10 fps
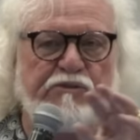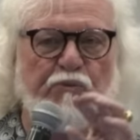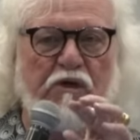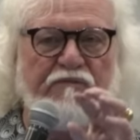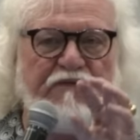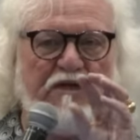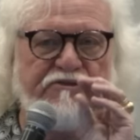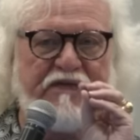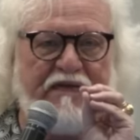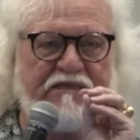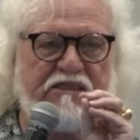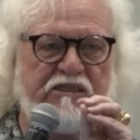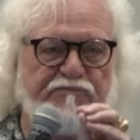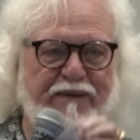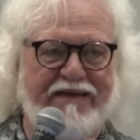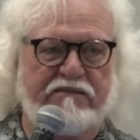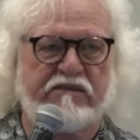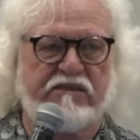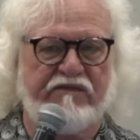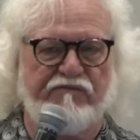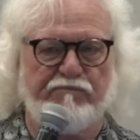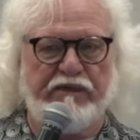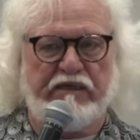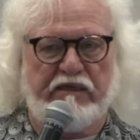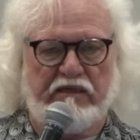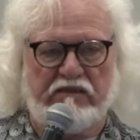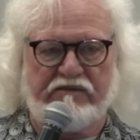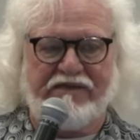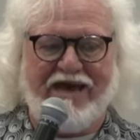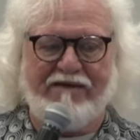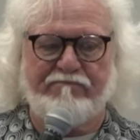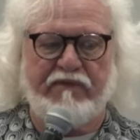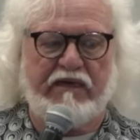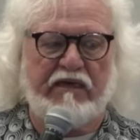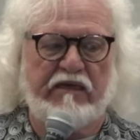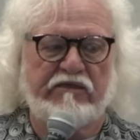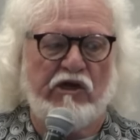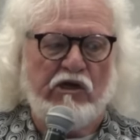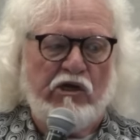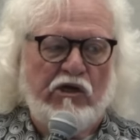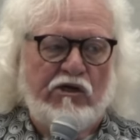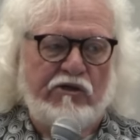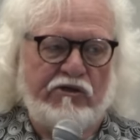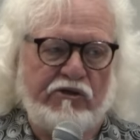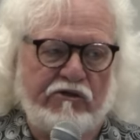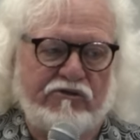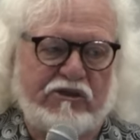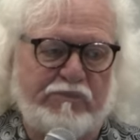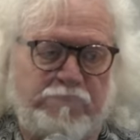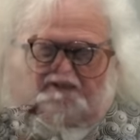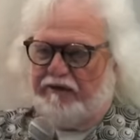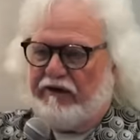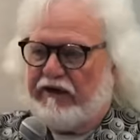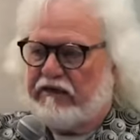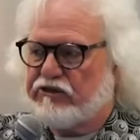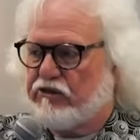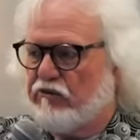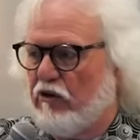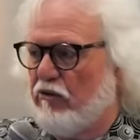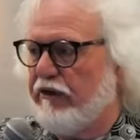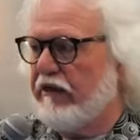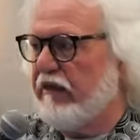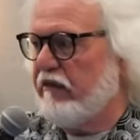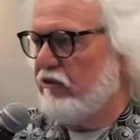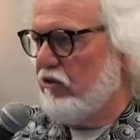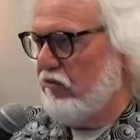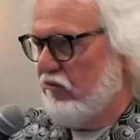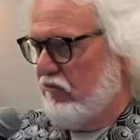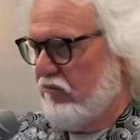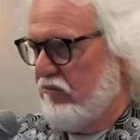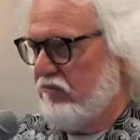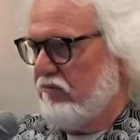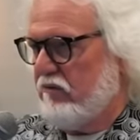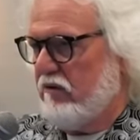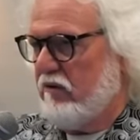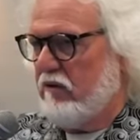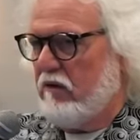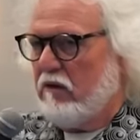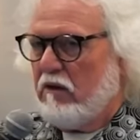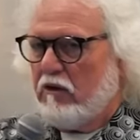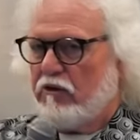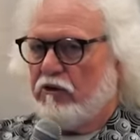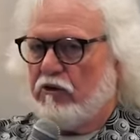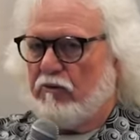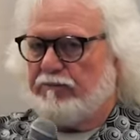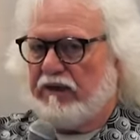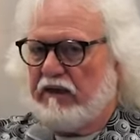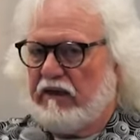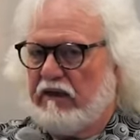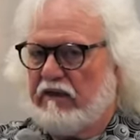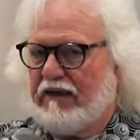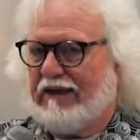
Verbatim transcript: is one of those expansive meetings. That means your spirit is growing in you. You're being